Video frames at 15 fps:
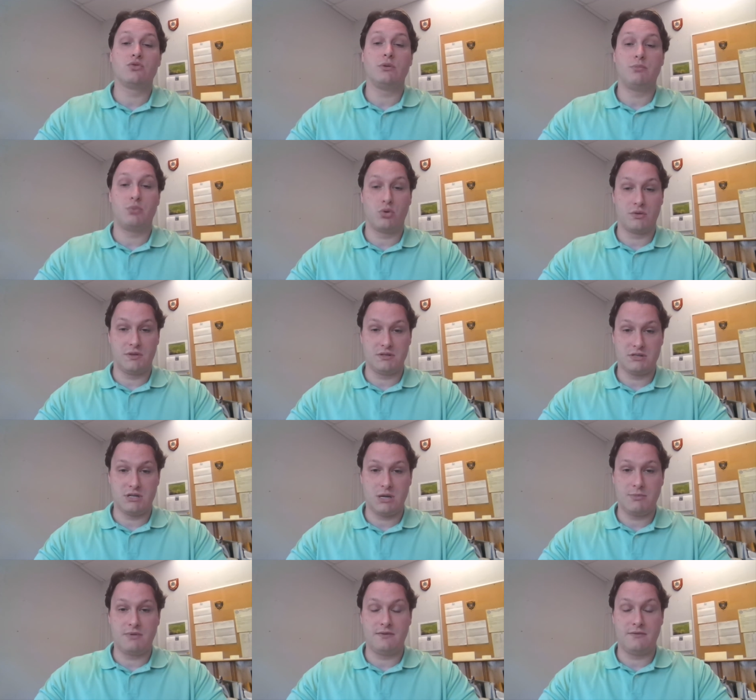report this
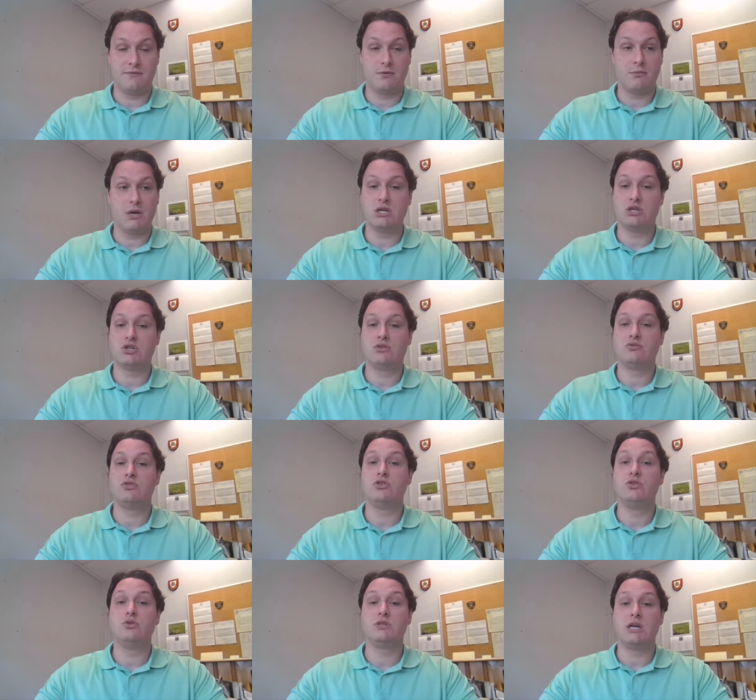type of information
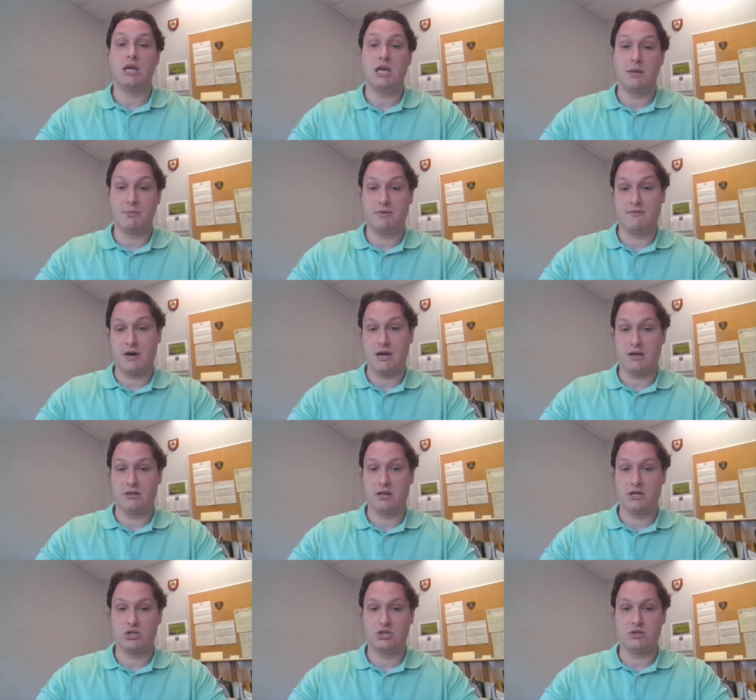due to HIPAA
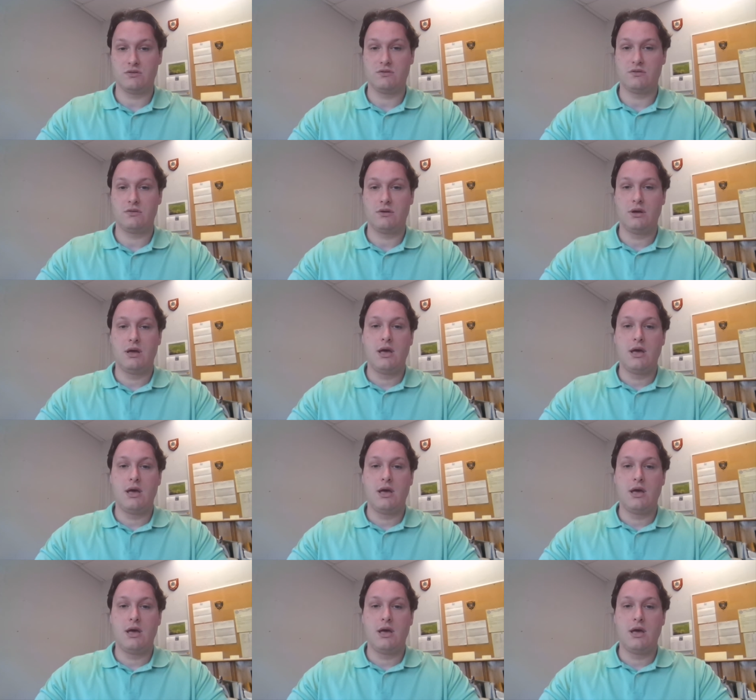violations.